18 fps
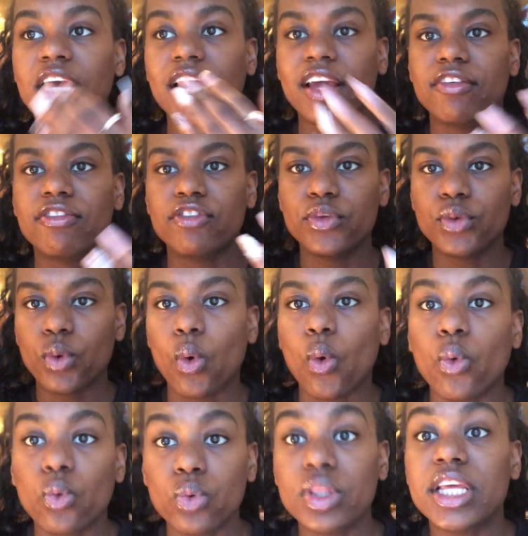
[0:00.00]
if you
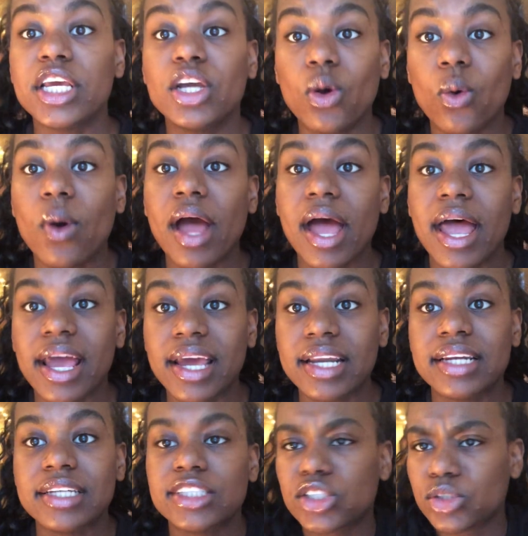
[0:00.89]
only go
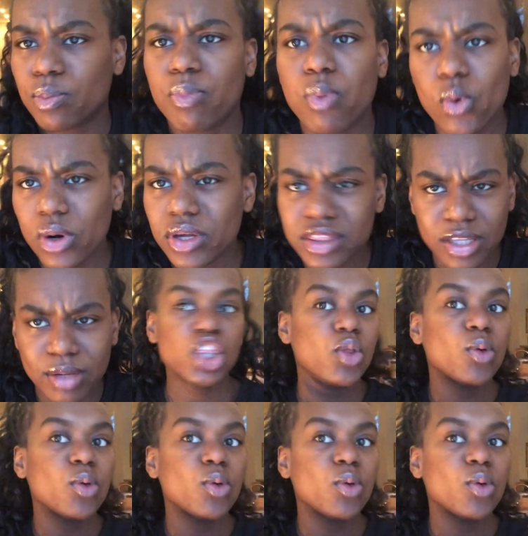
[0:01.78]
ahead and support them.